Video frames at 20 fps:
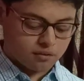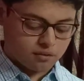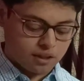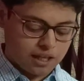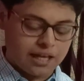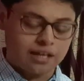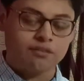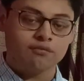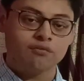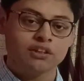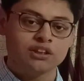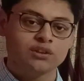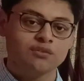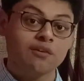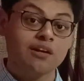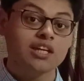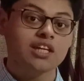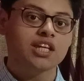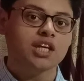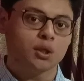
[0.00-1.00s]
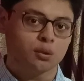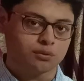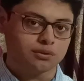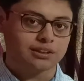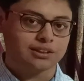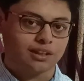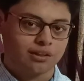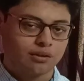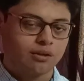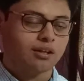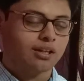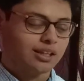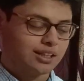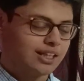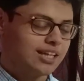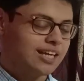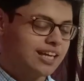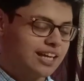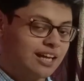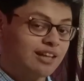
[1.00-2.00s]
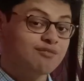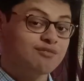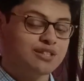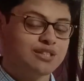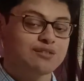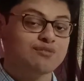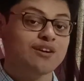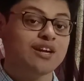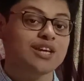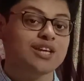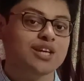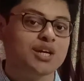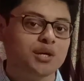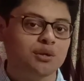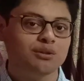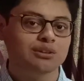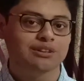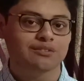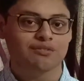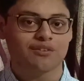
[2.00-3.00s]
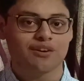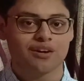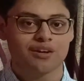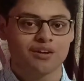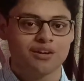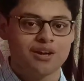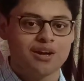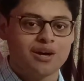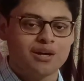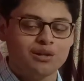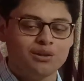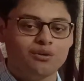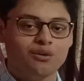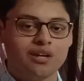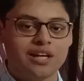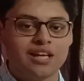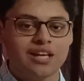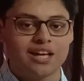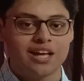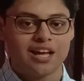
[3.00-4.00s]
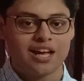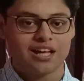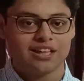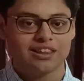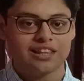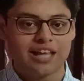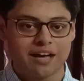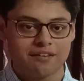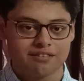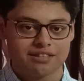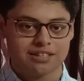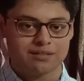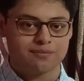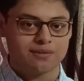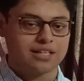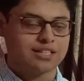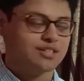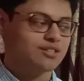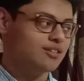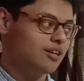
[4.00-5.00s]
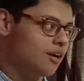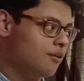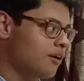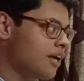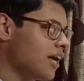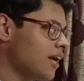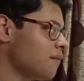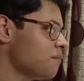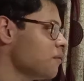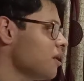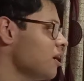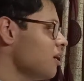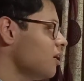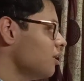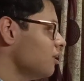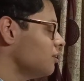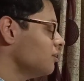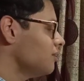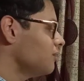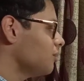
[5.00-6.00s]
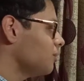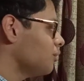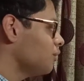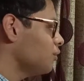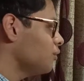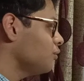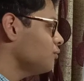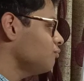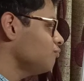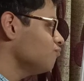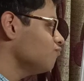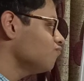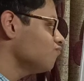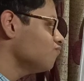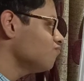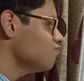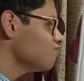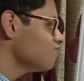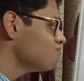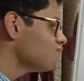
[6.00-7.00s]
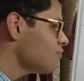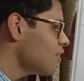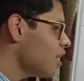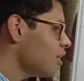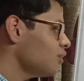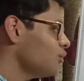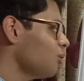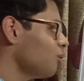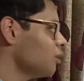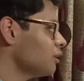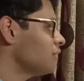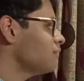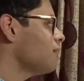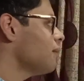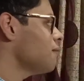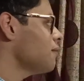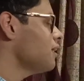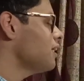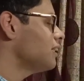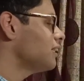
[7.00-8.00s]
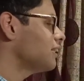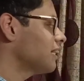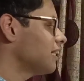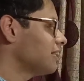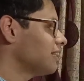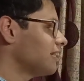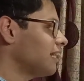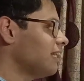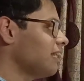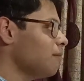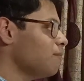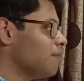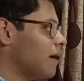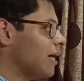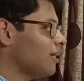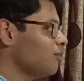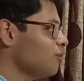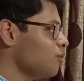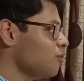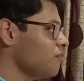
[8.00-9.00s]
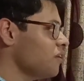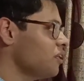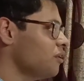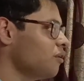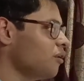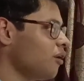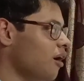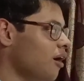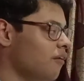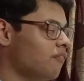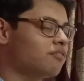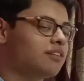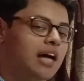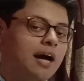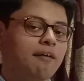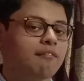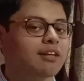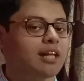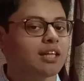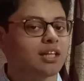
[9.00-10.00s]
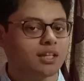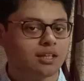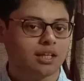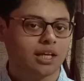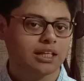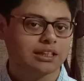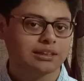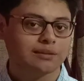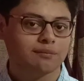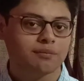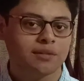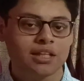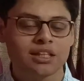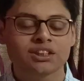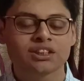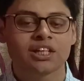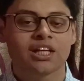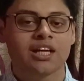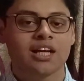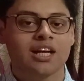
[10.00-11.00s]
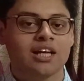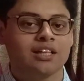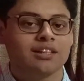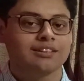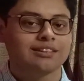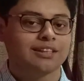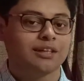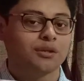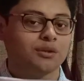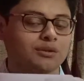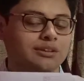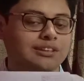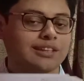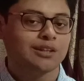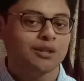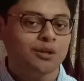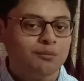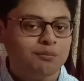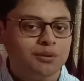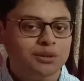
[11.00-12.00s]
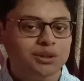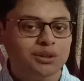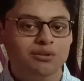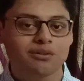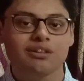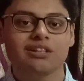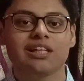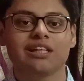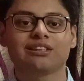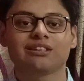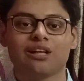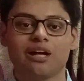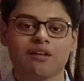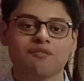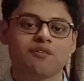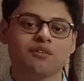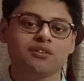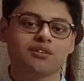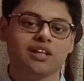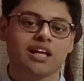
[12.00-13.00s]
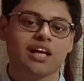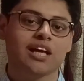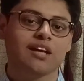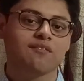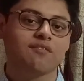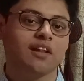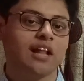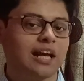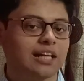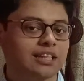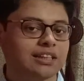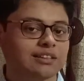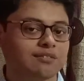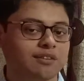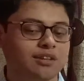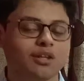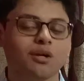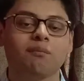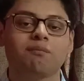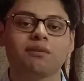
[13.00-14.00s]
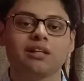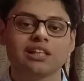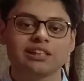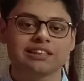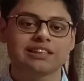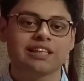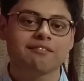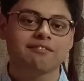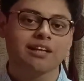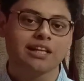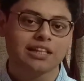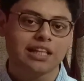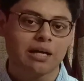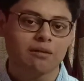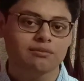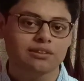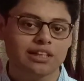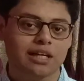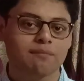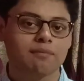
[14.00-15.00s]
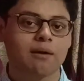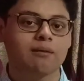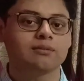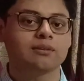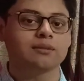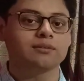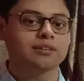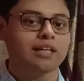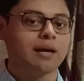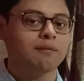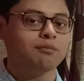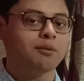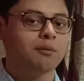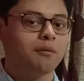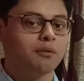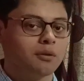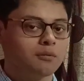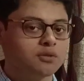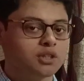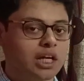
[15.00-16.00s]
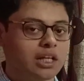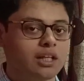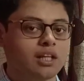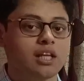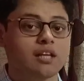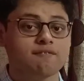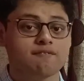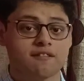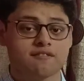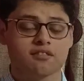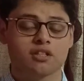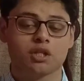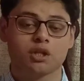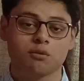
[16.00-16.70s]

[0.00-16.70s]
which we use, not indicate, which we use for doing indirect speech. Okay, so those will be discussed in the part 2 video of direct and indirect speech. So c'est tout pour aujourd'hui. That's all for today. If you like this video, please give that thumbs up and subscribe to our YouTube channel Learn French with